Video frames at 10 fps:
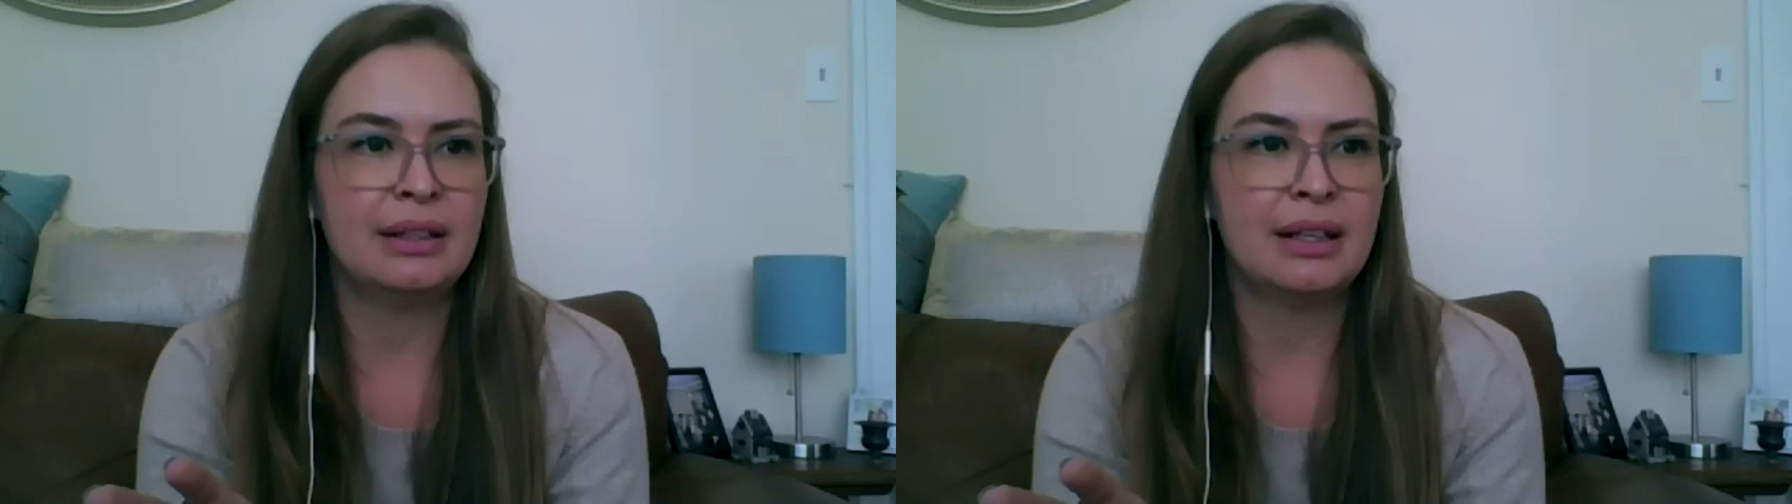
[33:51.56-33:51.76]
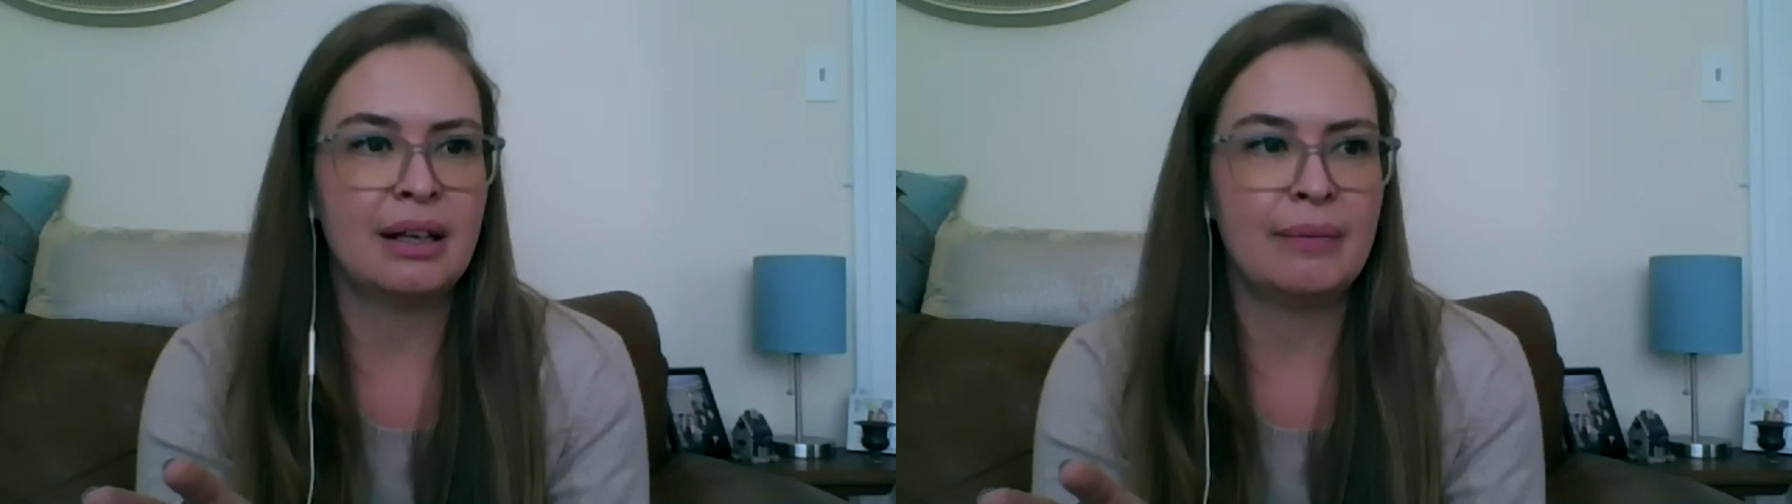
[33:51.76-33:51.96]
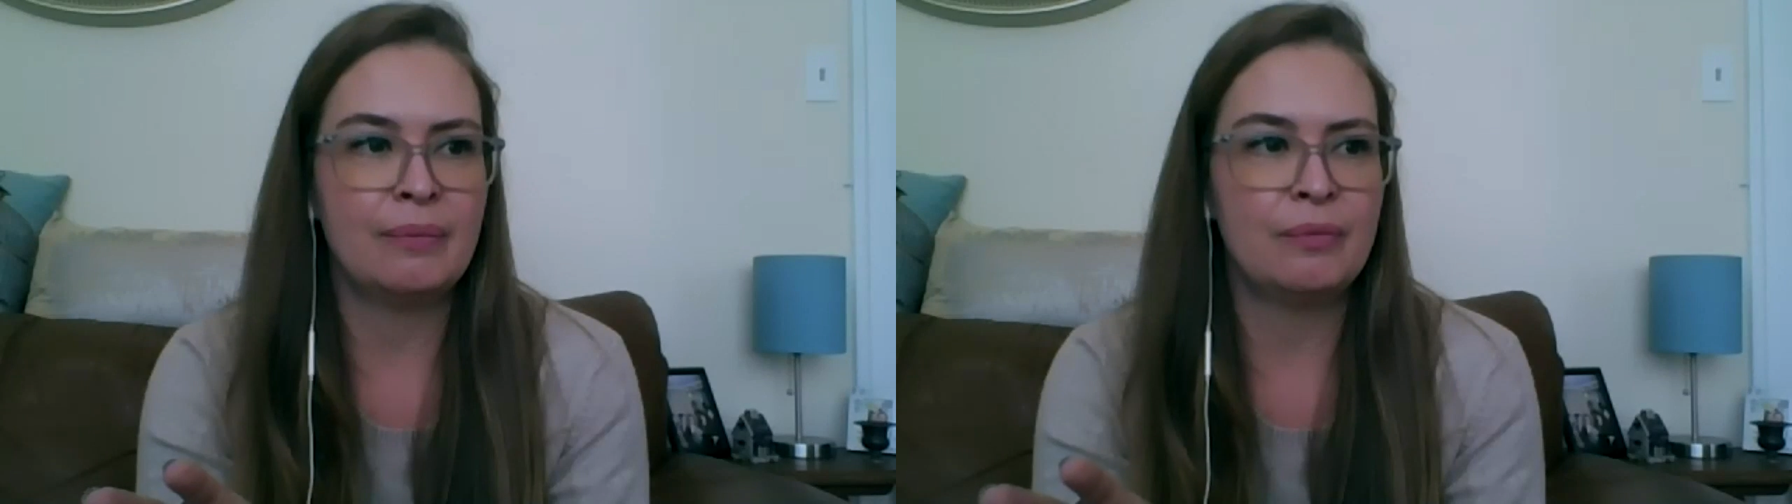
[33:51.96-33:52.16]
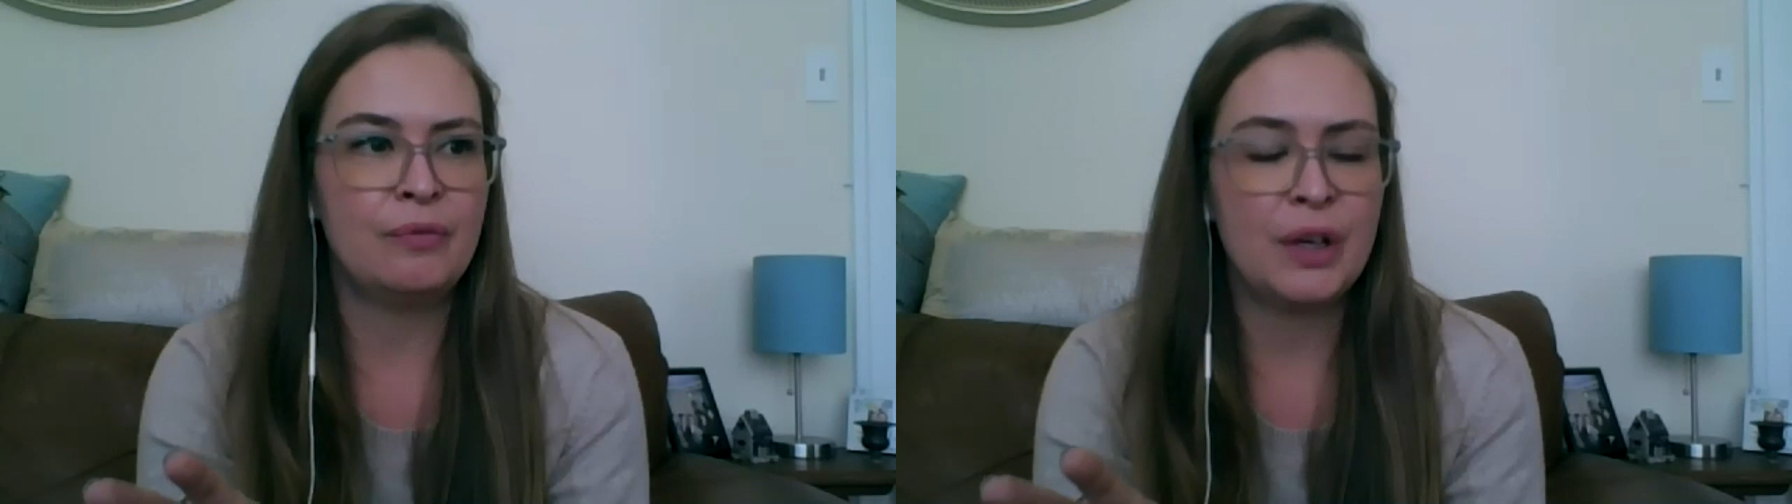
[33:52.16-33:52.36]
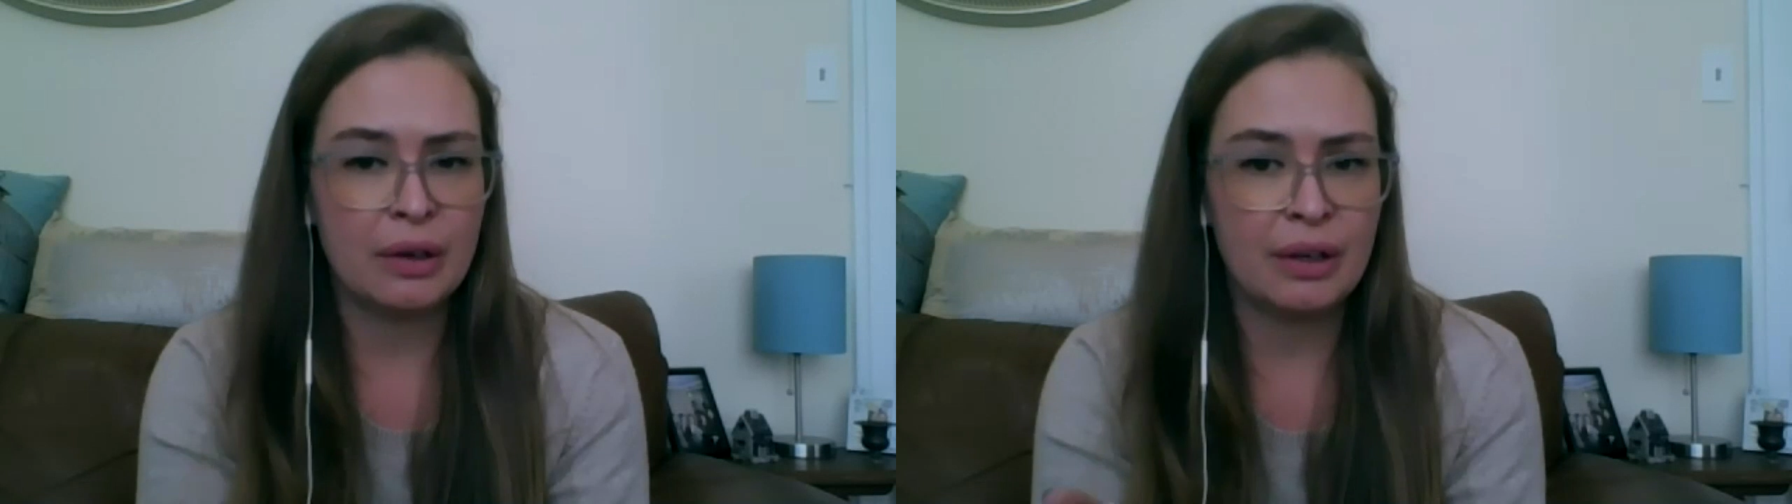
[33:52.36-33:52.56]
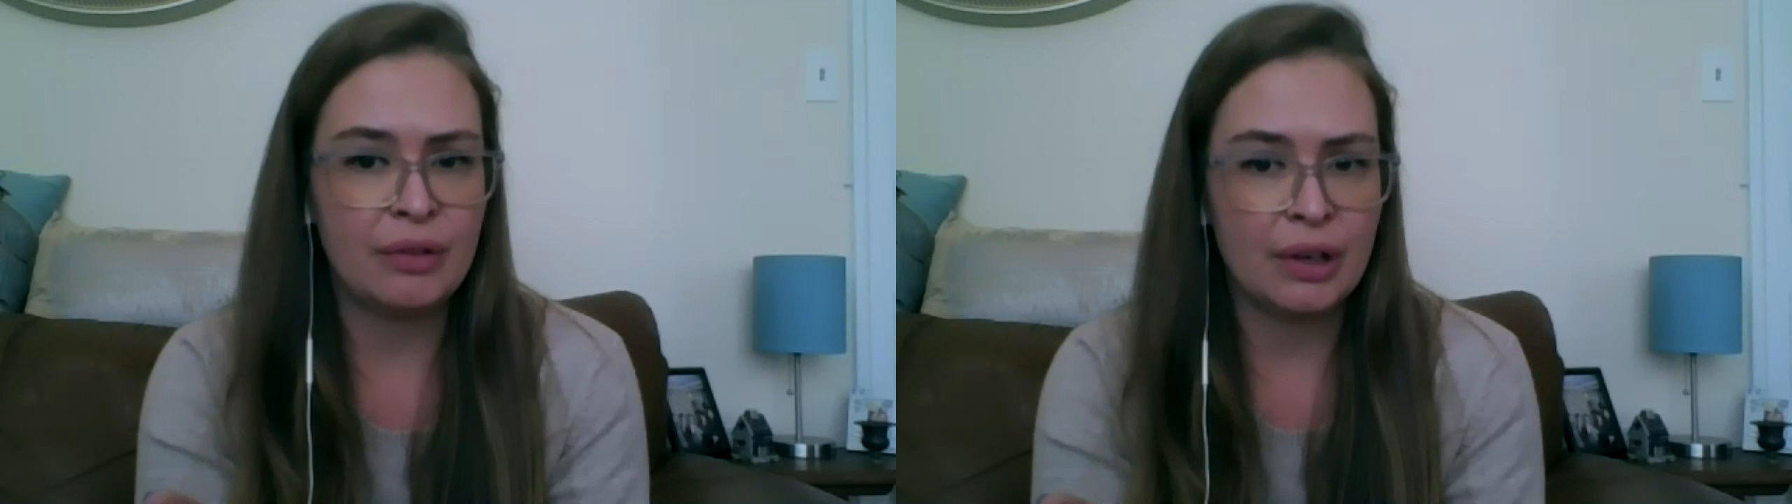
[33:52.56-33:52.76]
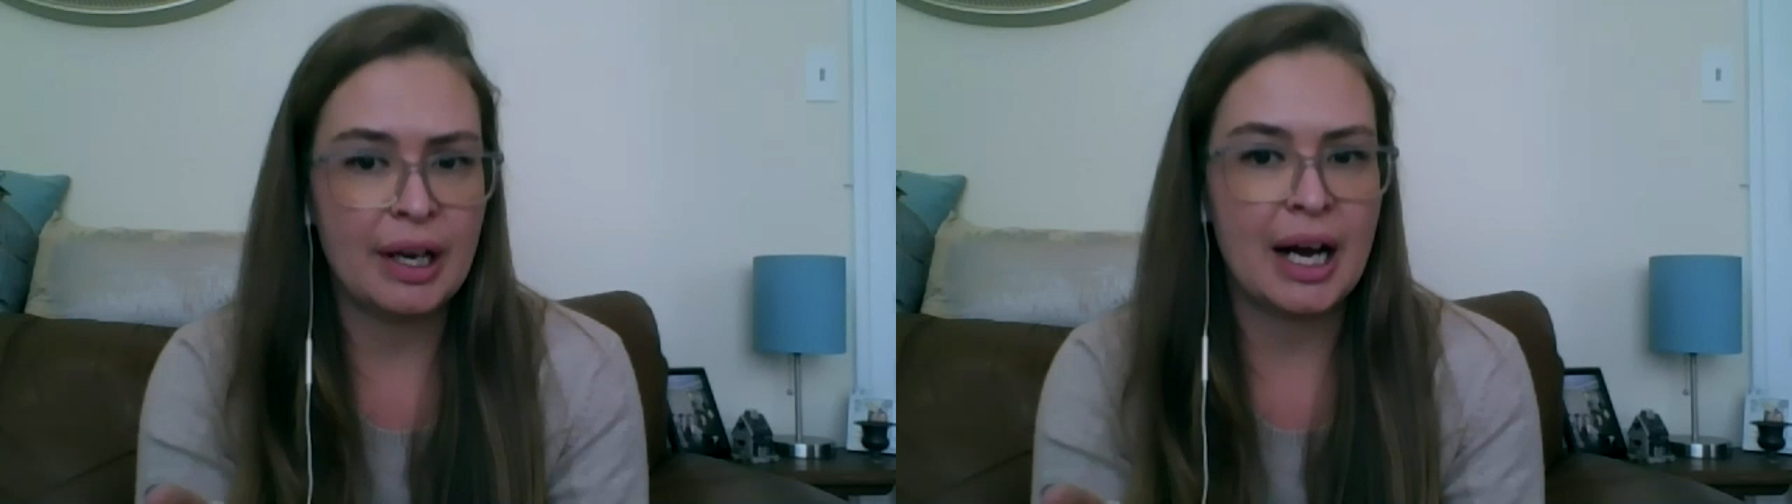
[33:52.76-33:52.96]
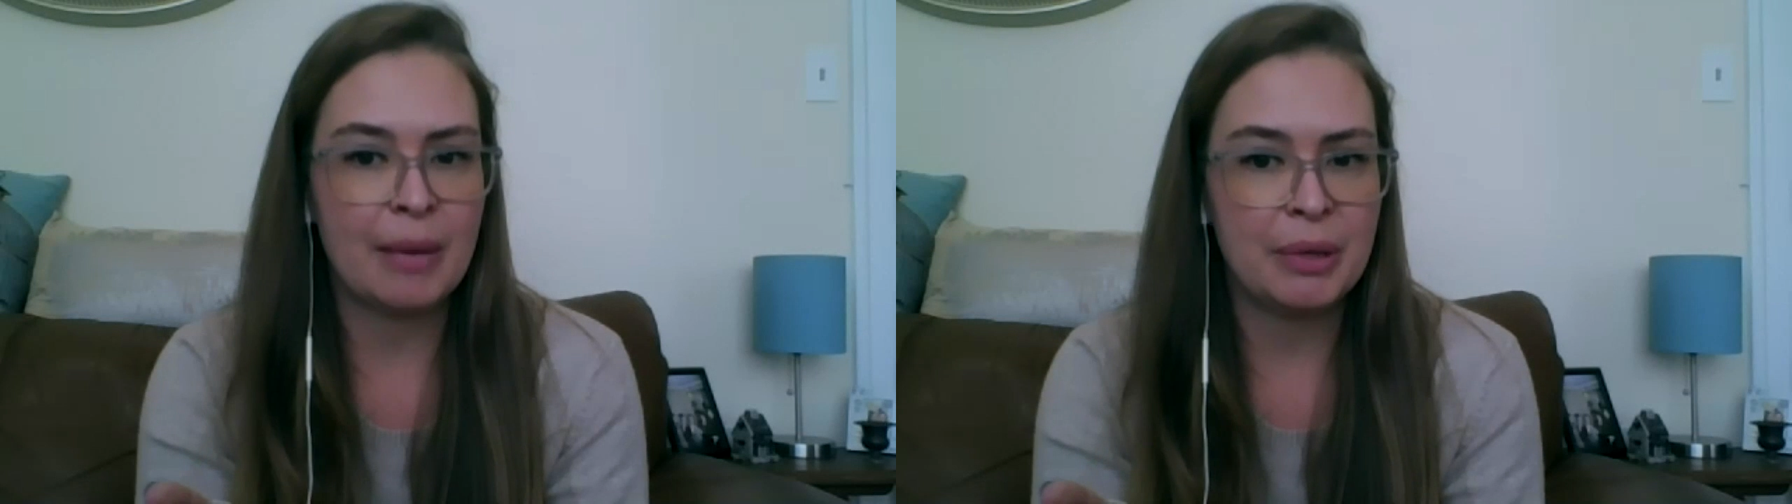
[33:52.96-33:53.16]
i'm very very
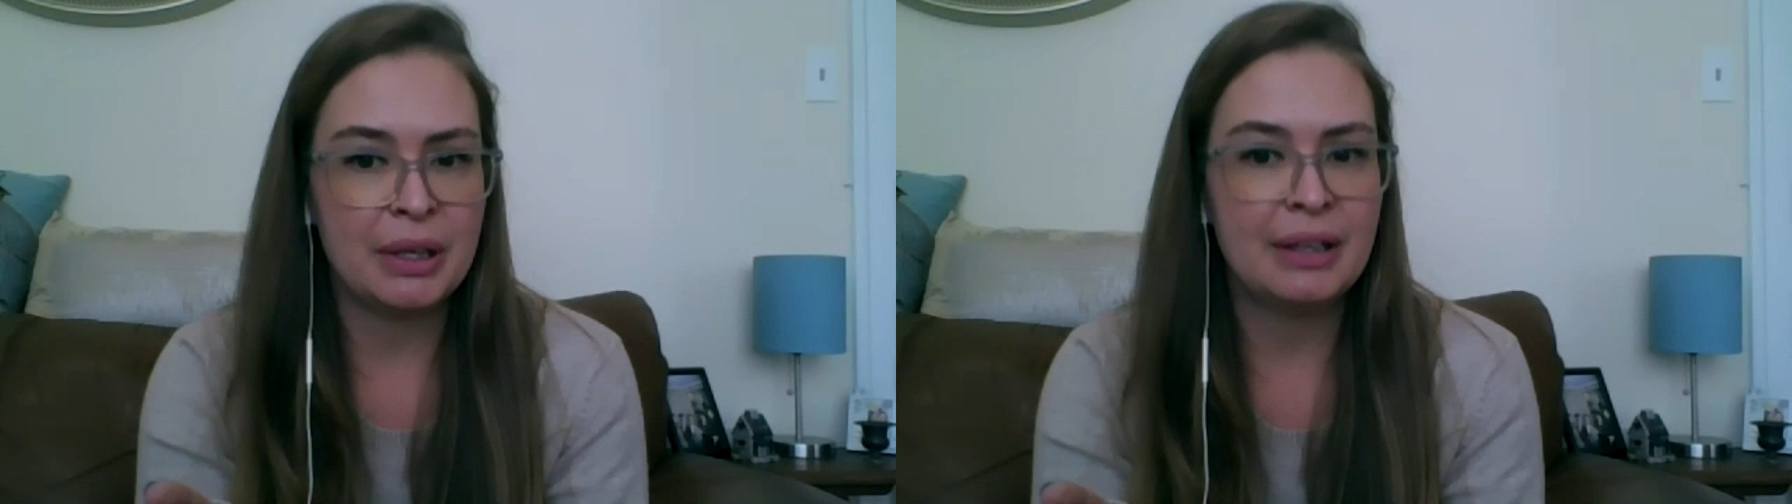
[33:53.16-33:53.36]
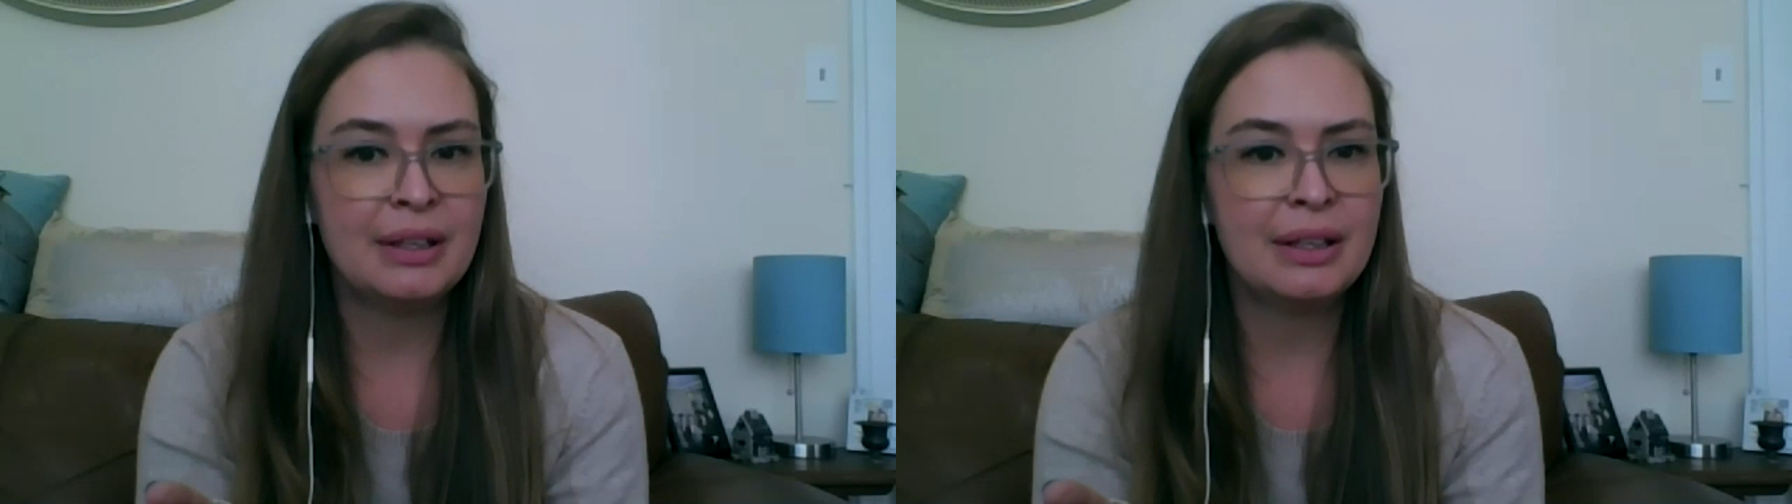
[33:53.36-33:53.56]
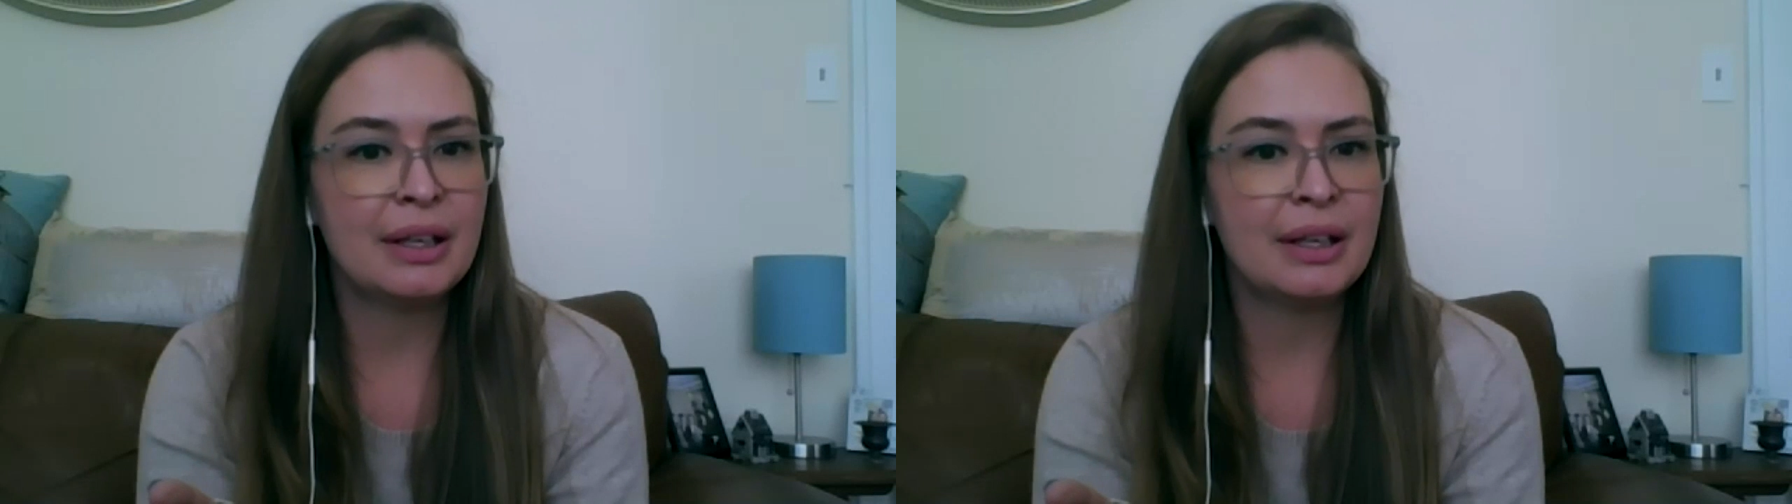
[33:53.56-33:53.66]
happy and